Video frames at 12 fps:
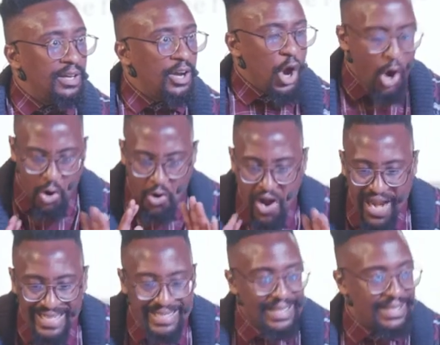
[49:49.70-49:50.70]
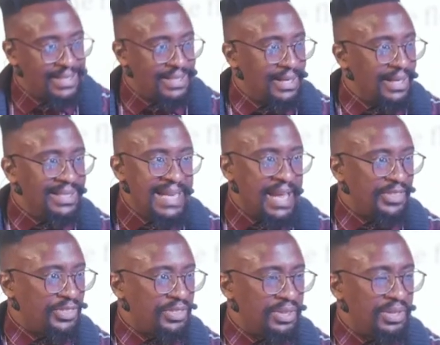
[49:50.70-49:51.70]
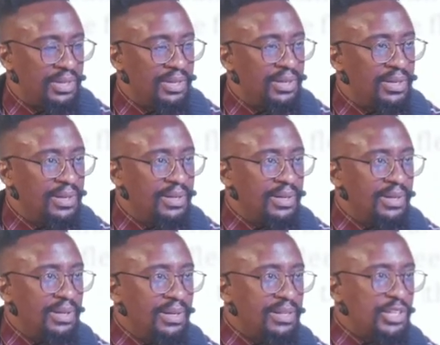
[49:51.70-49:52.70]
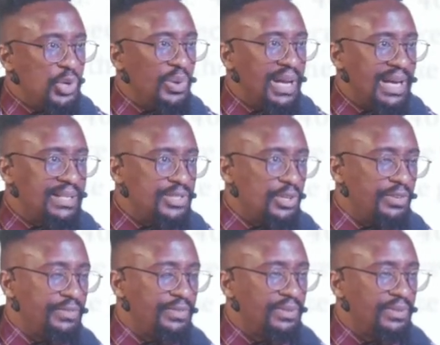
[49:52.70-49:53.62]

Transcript: horrendous death that you and I deserve.